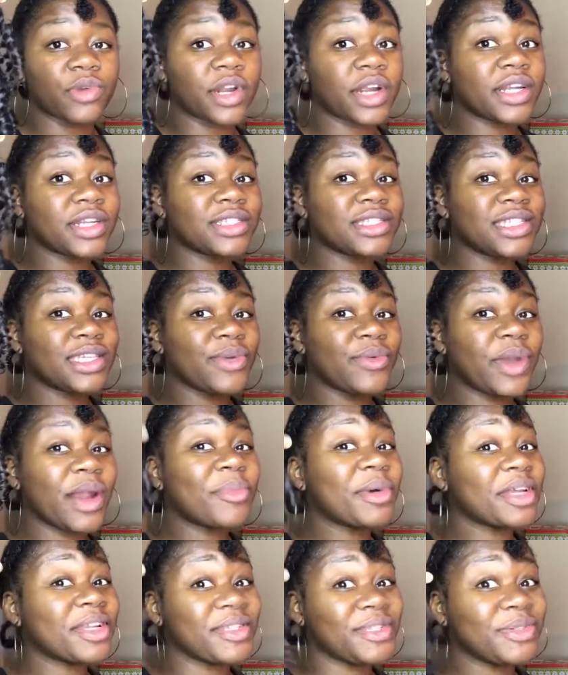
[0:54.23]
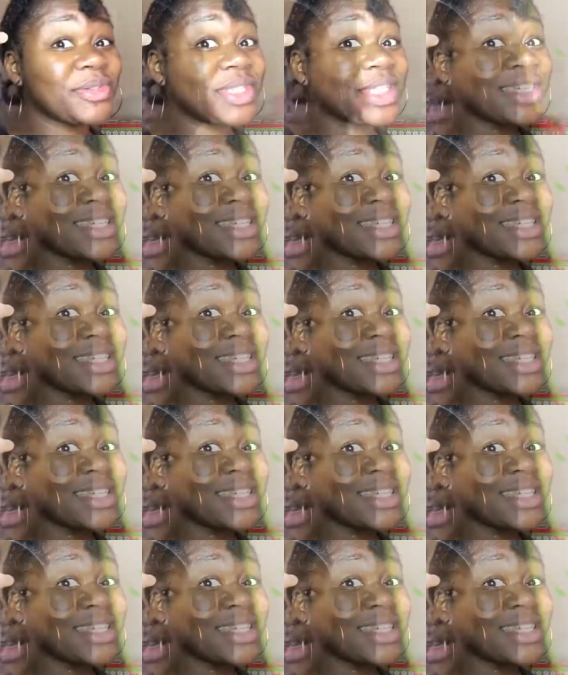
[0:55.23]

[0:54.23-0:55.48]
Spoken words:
We're gonna see what I'm gonna do with